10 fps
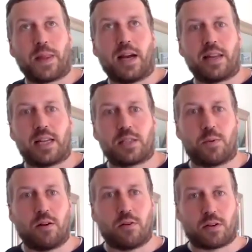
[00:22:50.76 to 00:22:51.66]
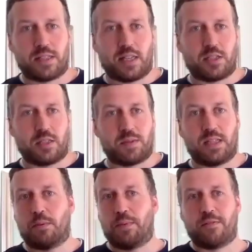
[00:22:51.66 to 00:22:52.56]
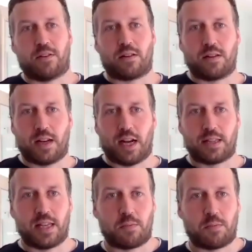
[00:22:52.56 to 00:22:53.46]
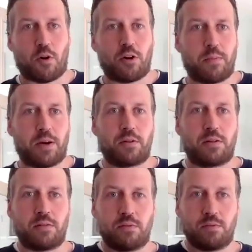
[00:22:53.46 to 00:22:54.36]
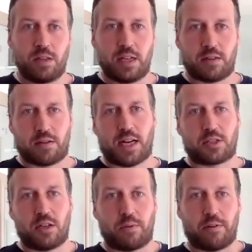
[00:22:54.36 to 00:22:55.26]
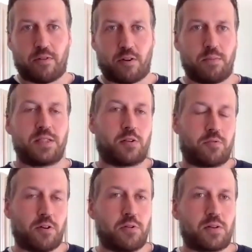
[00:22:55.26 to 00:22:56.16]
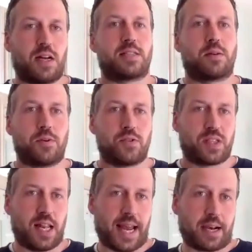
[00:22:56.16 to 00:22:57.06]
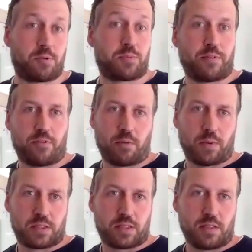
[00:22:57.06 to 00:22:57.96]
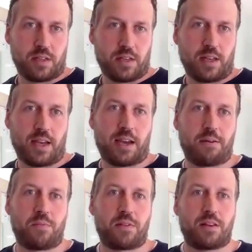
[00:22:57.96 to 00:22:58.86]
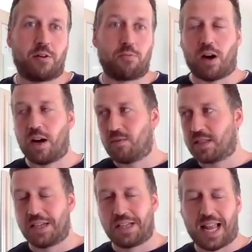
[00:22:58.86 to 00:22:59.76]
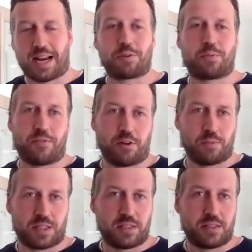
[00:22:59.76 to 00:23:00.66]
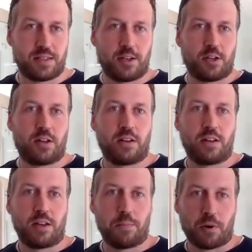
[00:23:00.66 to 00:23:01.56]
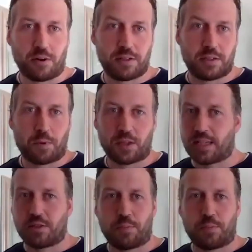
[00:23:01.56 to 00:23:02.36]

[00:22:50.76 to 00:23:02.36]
And that's where localization teams need to pivot and think more about international performance and growth as opposed to language performance. You know, obviously language performance is important, but that's